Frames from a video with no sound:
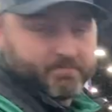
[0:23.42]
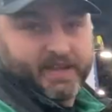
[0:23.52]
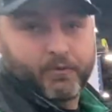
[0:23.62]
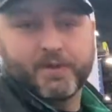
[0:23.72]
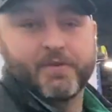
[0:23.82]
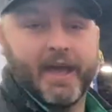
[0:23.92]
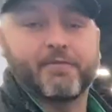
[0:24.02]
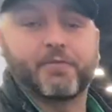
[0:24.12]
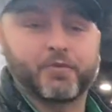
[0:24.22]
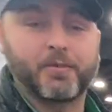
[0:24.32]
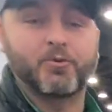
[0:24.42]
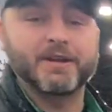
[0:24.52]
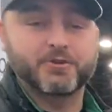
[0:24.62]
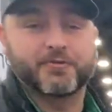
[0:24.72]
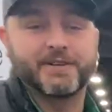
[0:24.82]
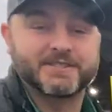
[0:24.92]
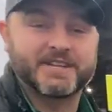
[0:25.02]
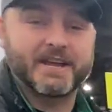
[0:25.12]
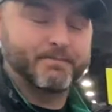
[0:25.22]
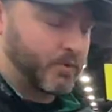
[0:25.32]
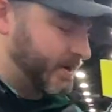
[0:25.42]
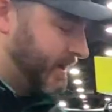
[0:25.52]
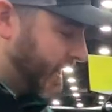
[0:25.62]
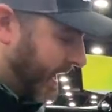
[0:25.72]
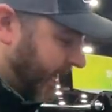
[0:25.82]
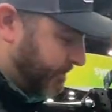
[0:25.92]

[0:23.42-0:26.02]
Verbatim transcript: that we have from a retrofit standpoint and